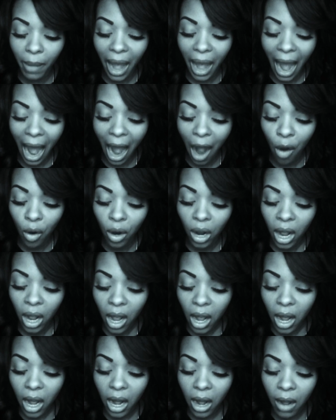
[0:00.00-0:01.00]
out
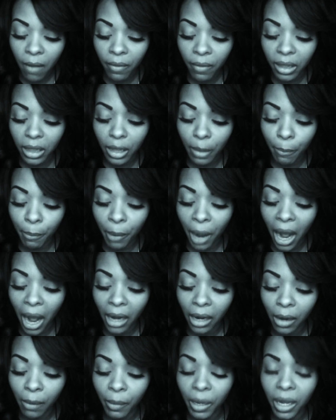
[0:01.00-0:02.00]
of the
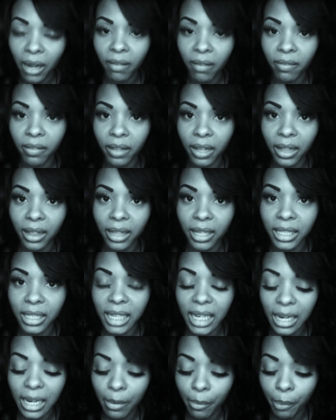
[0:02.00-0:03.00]
bottom of the
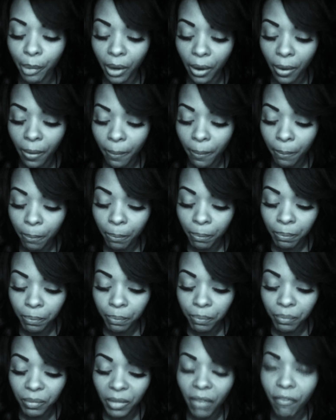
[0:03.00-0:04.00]
deep.
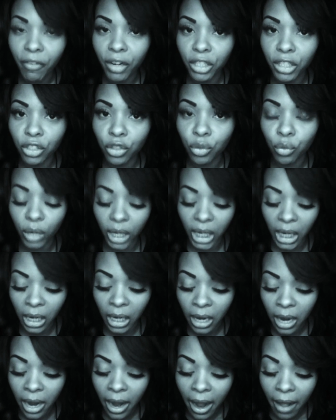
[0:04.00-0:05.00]
Verse 20.
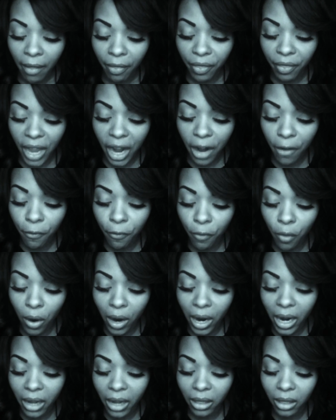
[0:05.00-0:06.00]

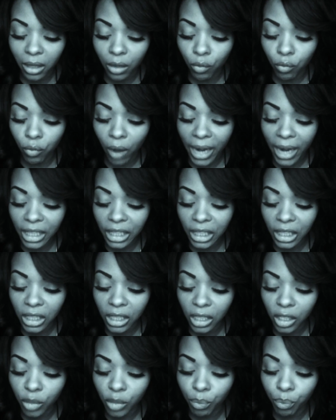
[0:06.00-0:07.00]
Therefore the righteous
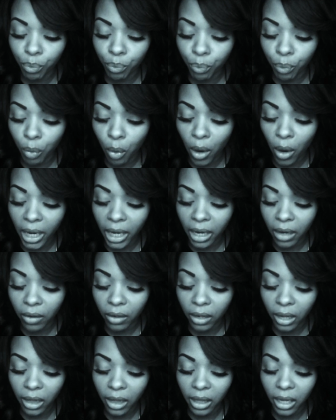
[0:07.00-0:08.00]

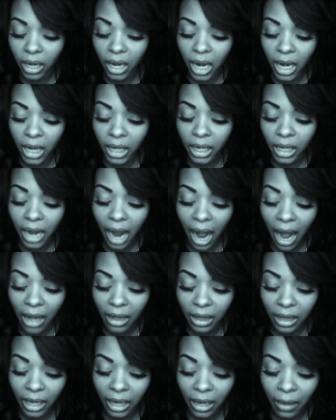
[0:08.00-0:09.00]
spoiled the
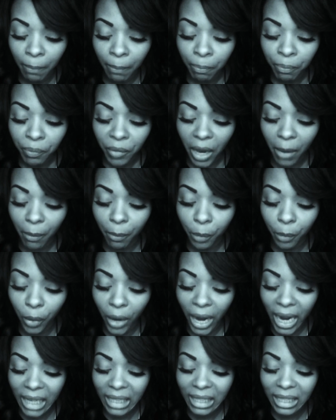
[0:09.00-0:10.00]
ungodly, and
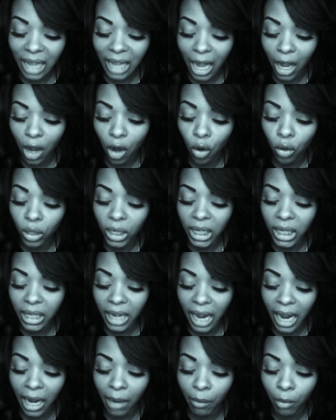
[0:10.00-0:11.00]
praised thy holy
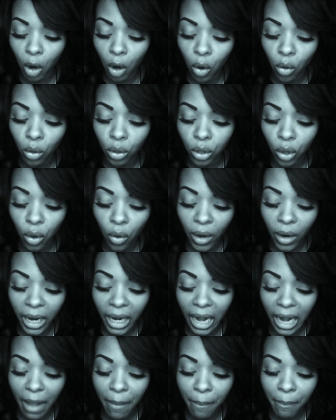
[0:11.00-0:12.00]
name, O Lord,
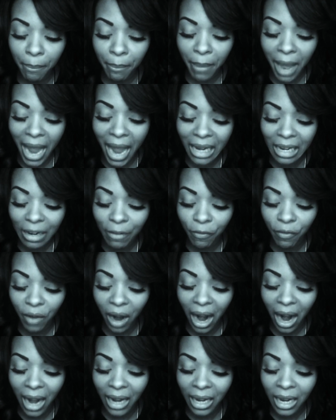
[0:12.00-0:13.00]
and
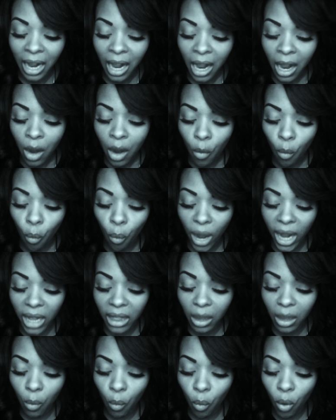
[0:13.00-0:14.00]
magnified
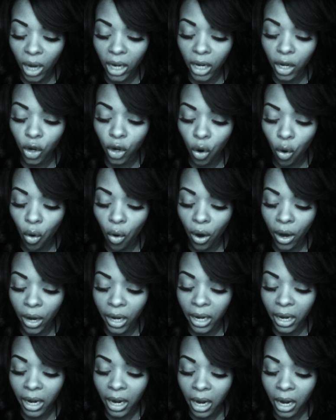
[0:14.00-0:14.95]
with one accord